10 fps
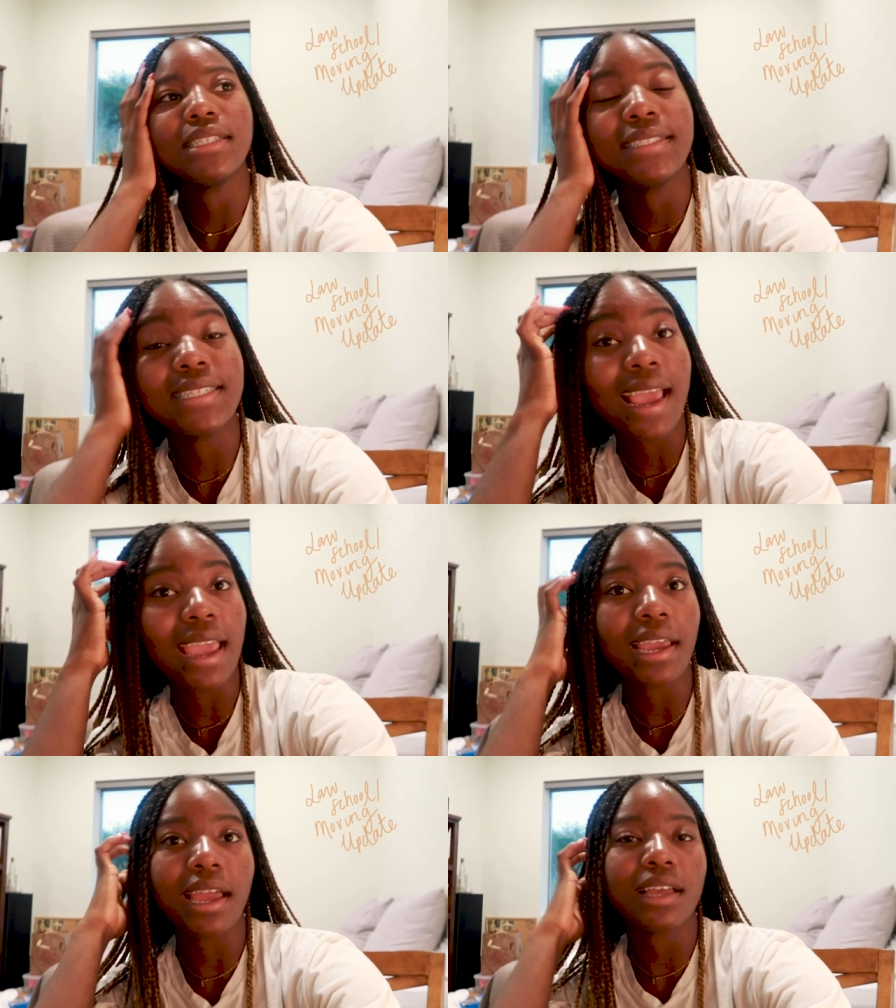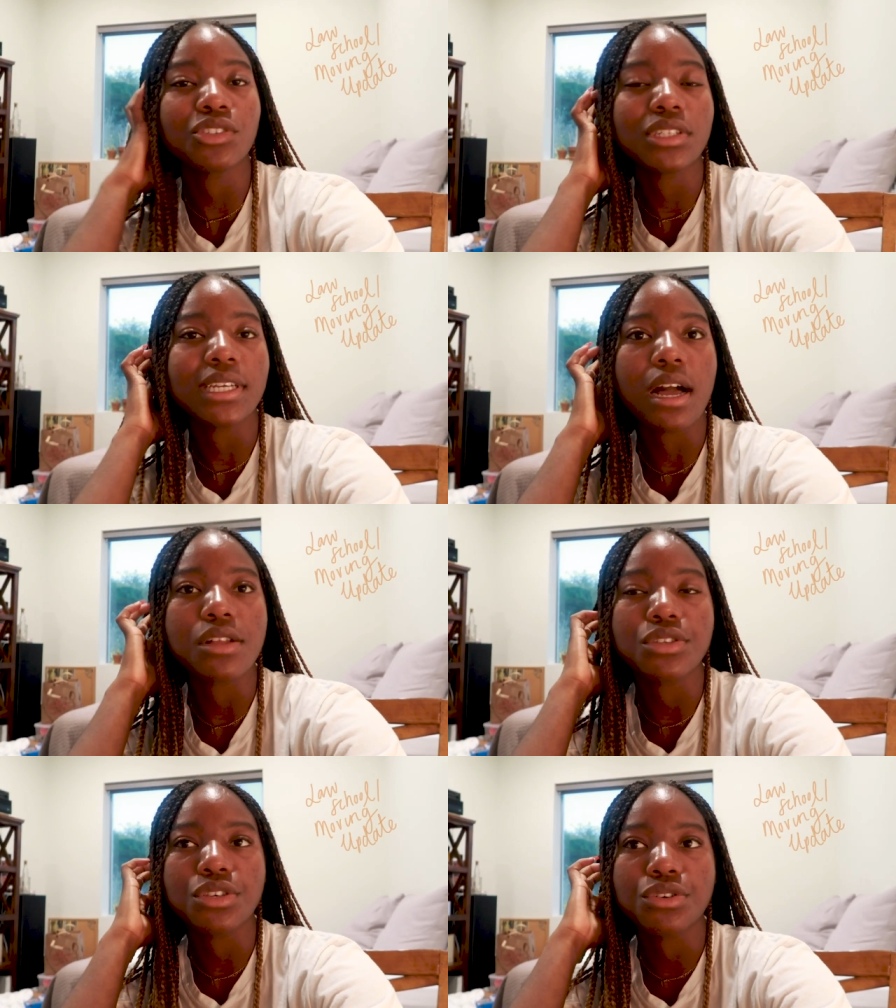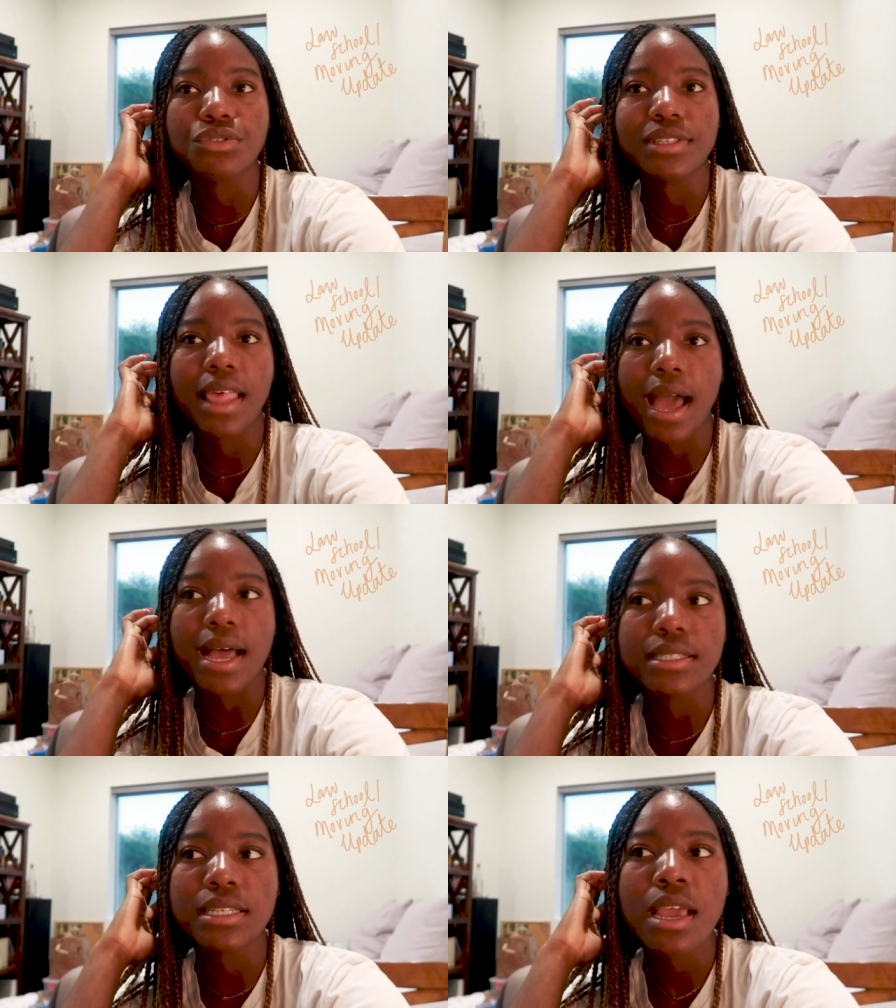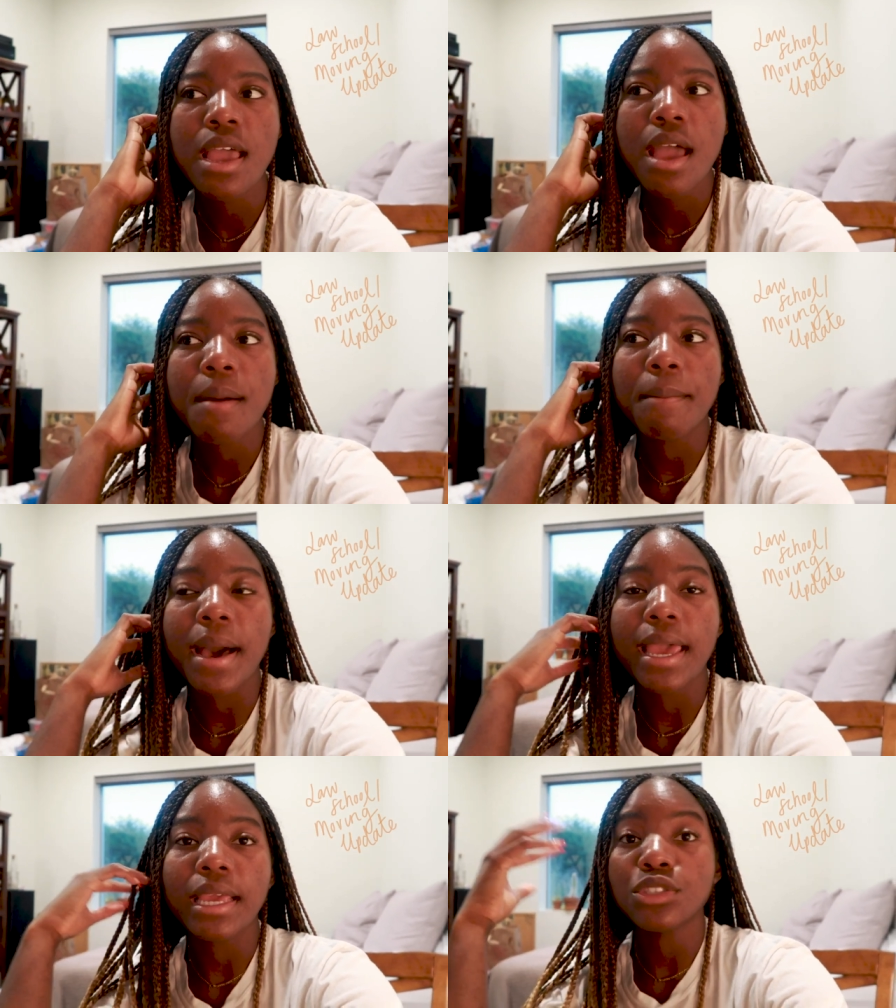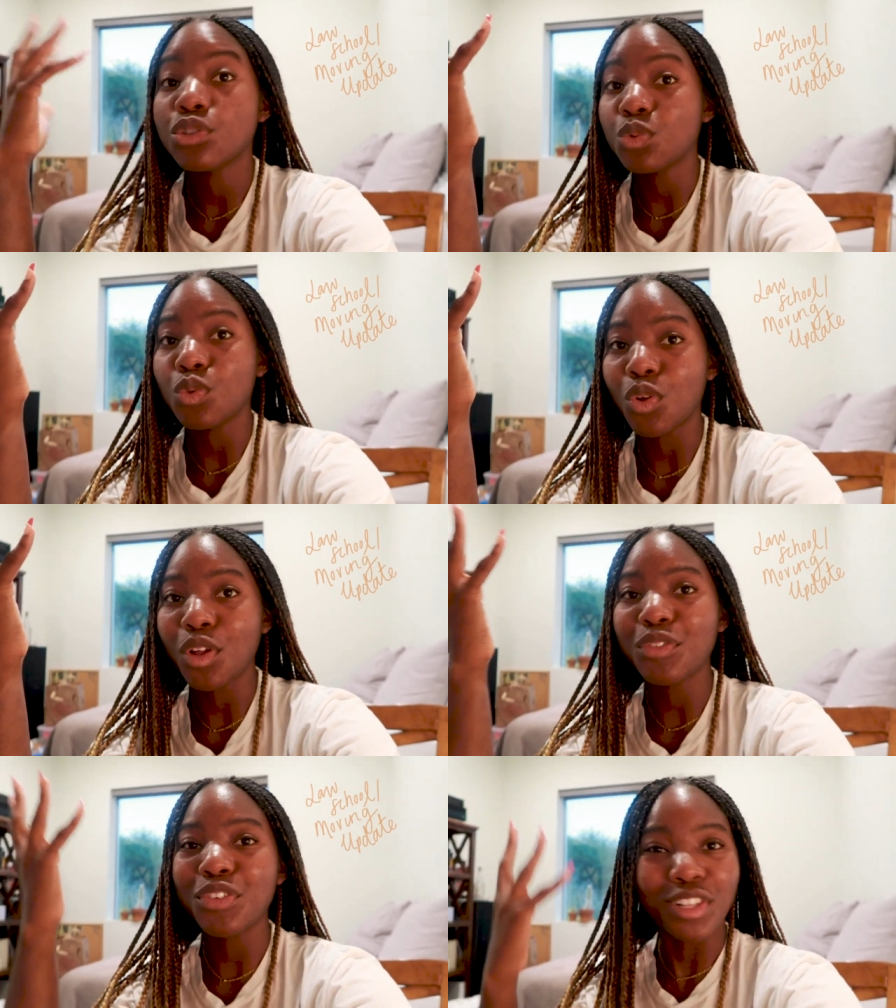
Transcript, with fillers: Today I actually got news that my school,